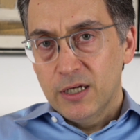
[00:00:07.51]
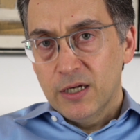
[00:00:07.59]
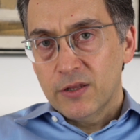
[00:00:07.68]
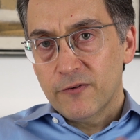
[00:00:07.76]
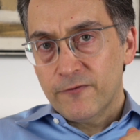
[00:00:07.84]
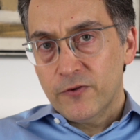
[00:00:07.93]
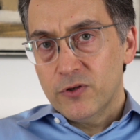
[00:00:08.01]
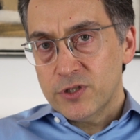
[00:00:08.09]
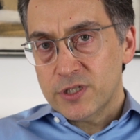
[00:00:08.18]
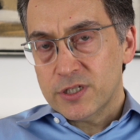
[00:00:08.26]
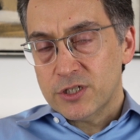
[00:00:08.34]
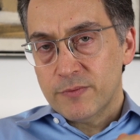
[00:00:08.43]
The
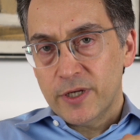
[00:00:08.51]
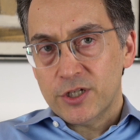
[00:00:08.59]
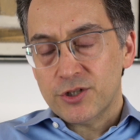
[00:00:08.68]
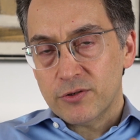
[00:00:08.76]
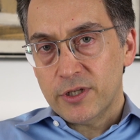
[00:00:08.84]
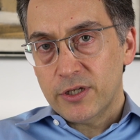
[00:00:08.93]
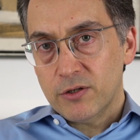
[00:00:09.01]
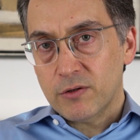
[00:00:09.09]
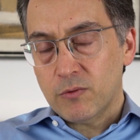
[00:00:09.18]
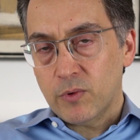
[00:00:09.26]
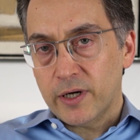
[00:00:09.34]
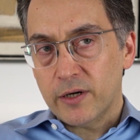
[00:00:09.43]
first is to make sure that you're
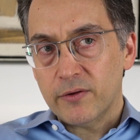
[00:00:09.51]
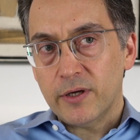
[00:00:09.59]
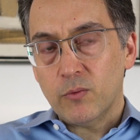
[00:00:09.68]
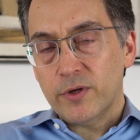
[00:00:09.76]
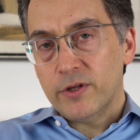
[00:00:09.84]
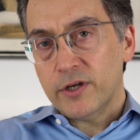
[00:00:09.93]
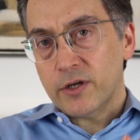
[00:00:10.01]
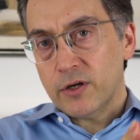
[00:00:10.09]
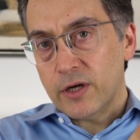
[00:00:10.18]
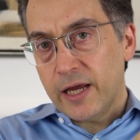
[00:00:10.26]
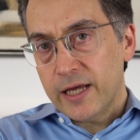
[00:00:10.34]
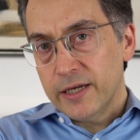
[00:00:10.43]
aware that when the
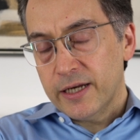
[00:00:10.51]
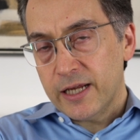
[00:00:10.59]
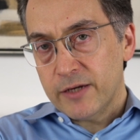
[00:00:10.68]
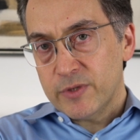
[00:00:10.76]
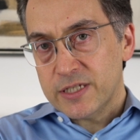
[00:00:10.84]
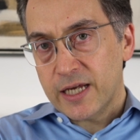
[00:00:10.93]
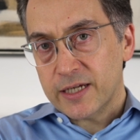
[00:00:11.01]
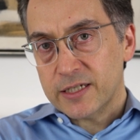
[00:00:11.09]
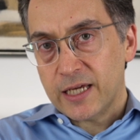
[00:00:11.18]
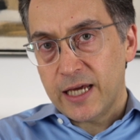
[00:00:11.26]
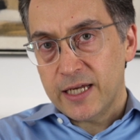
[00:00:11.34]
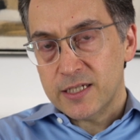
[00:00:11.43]
Alien Enemies Act
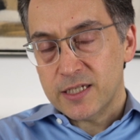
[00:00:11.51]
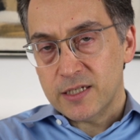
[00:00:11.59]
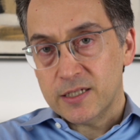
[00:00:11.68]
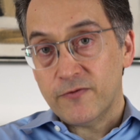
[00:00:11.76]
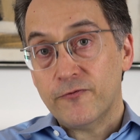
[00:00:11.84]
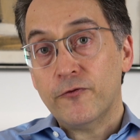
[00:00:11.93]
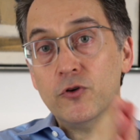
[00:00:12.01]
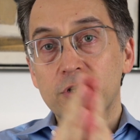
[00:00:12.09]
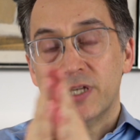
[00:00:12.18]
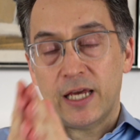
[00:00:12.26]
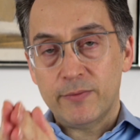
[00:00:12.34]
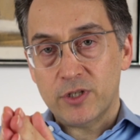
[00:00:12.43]
cases first
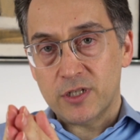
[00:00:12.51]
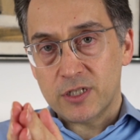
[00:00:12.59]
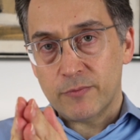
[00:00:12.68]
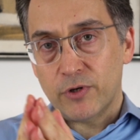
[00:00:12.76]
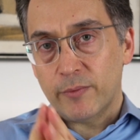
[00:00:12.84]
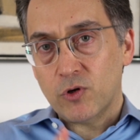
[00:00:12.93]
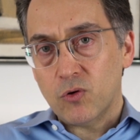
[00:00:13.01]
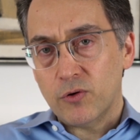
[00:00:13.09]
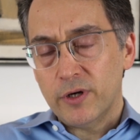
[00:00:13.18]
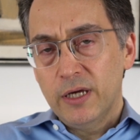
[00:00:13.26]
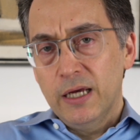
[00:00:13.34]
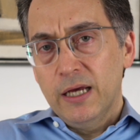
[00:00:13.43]
came to the Supreme
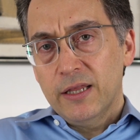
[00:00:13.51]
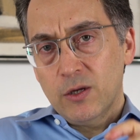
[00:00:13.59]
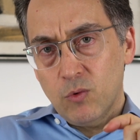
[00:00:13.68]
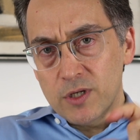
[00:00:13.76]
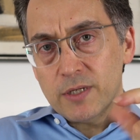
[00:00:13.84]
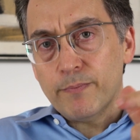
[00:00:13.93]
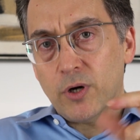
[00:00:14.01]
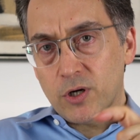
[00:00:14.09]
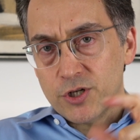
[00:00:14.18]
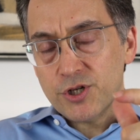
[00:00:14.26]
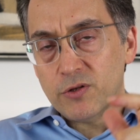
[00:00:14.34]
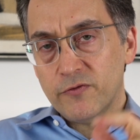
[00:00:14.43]
Court, there was a
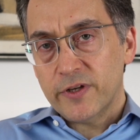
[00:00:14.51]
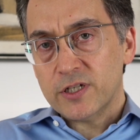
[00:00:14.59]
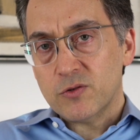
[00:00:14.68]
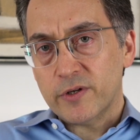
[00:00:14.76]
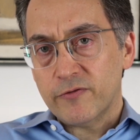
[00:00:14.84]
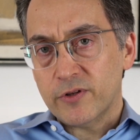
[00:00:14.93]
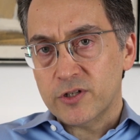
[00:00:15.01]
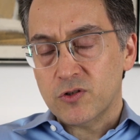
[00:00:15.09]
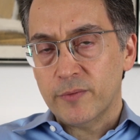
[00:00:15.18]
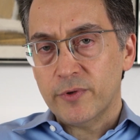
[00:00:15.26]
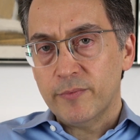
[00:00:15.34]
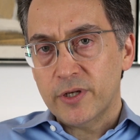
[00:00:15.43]
partial victory for the
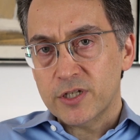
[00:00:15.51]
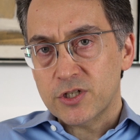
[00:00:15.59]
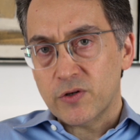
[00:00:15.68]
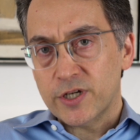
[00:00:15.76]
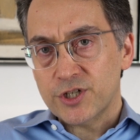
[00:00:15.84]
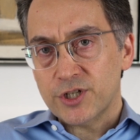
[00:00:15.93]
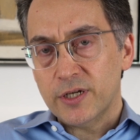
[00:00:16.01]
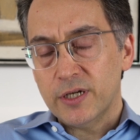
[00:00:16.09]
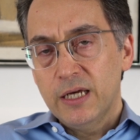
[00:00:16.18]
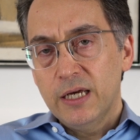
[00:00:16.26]
Trump administration.